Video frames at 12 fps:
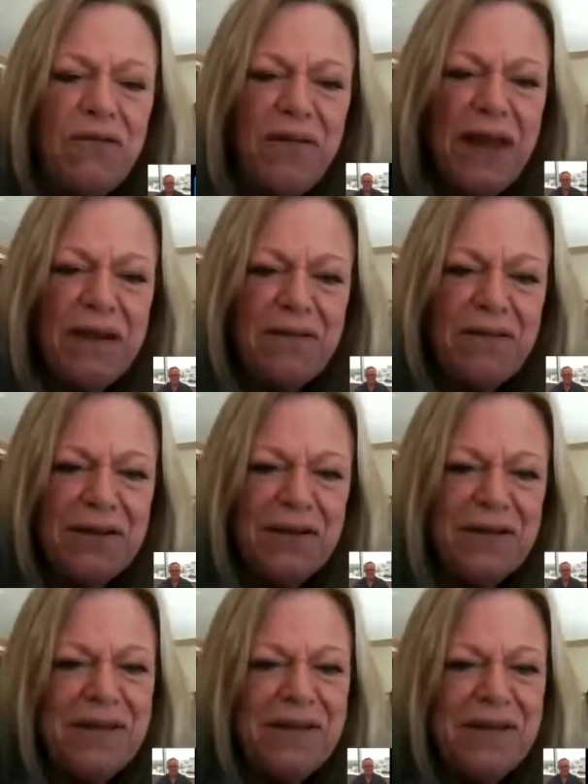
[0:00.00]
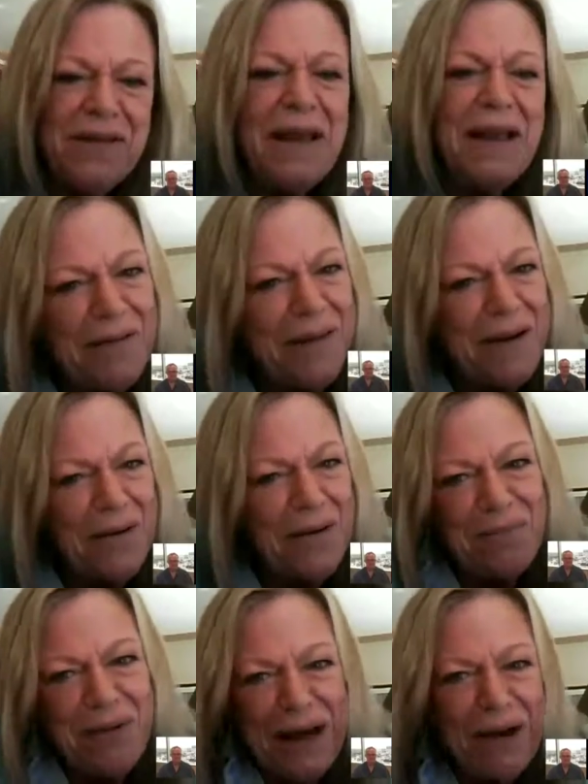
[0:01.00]
favorites, and
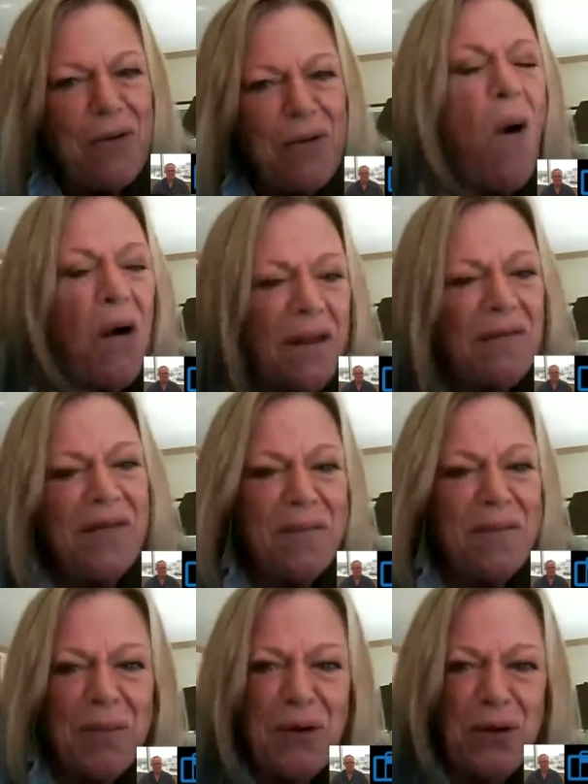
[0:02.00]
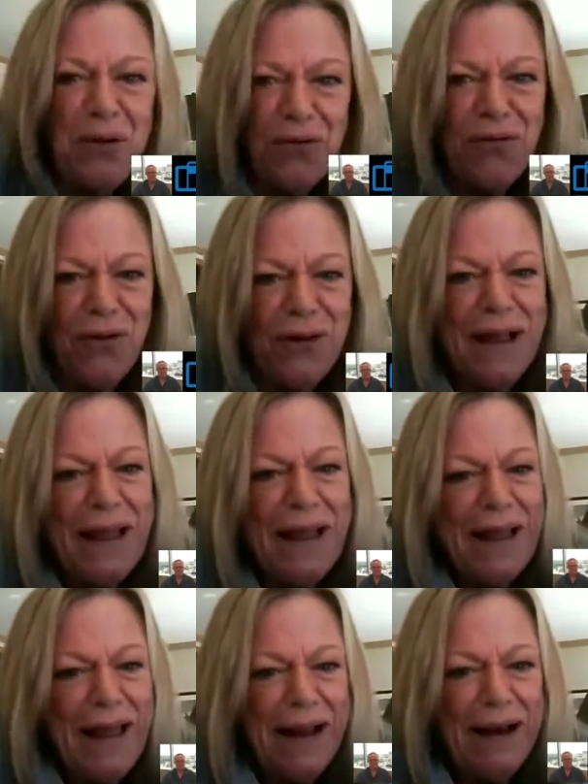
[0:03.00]
they're all of them are beautiful.
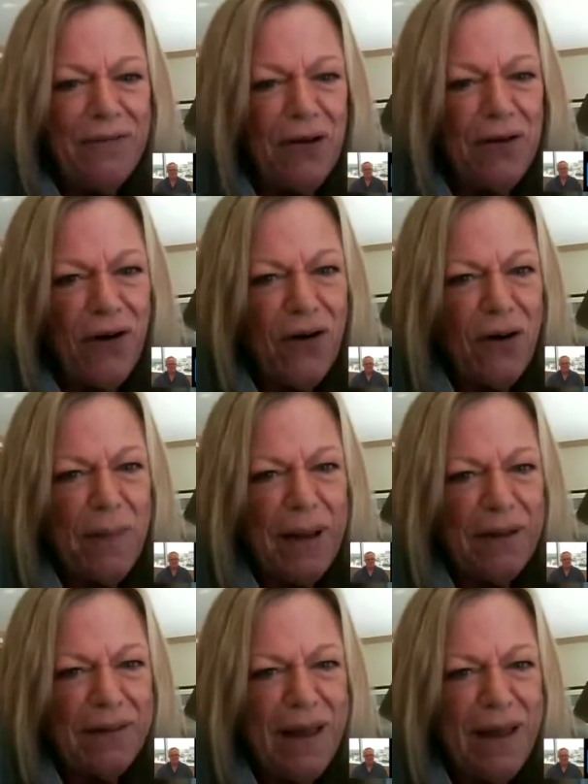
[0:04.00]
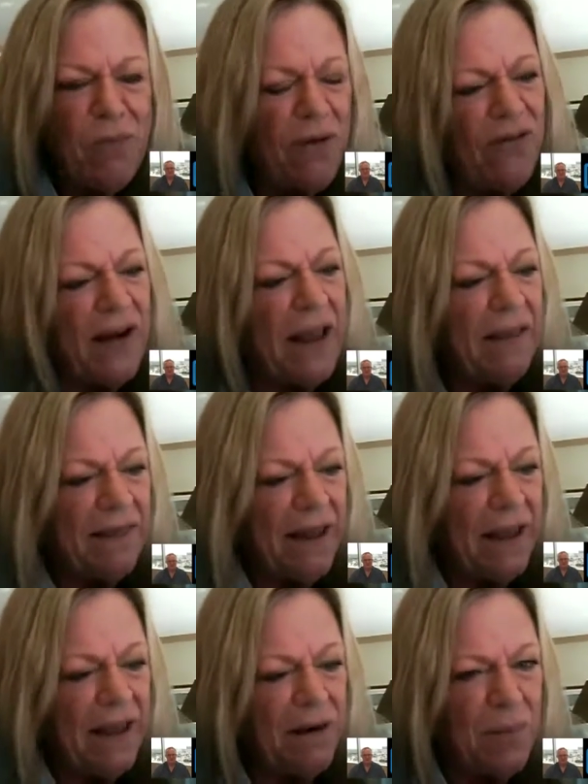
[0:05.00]
And if you've heard about them, well, forget the
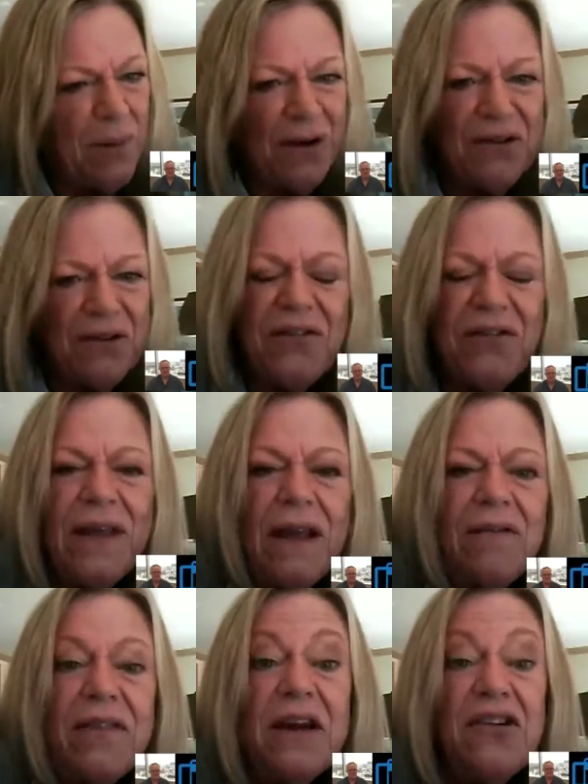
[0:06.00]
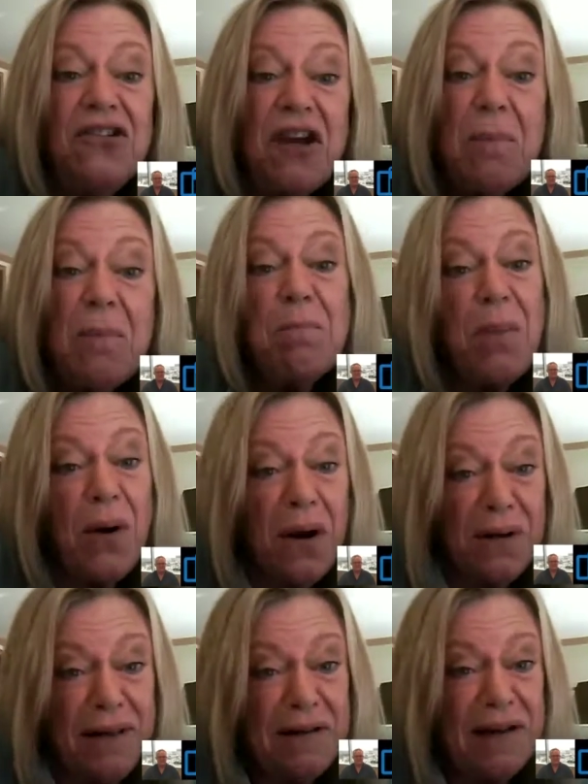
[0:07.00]
hidden part. Just think of the gem
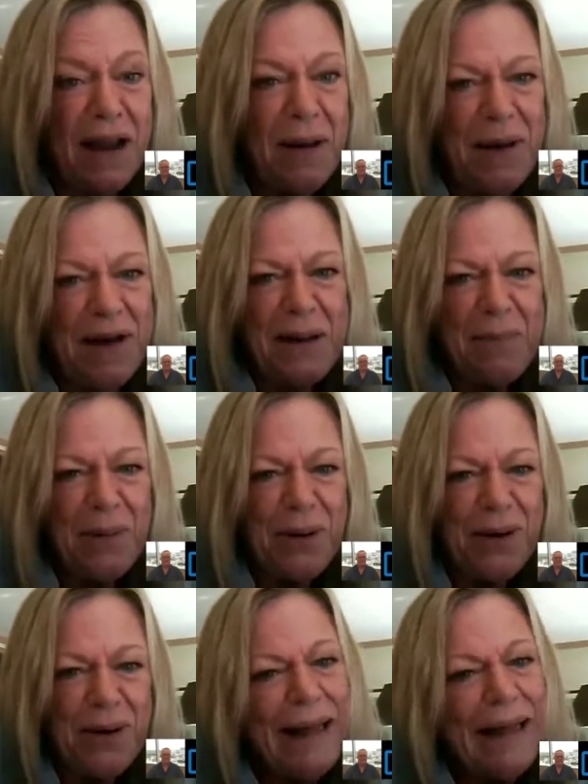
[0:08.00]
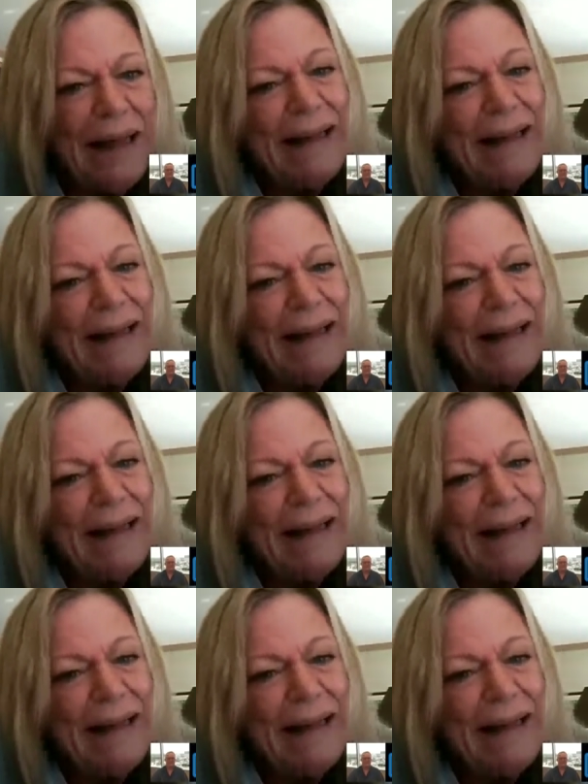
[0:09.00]
part, the diamond part.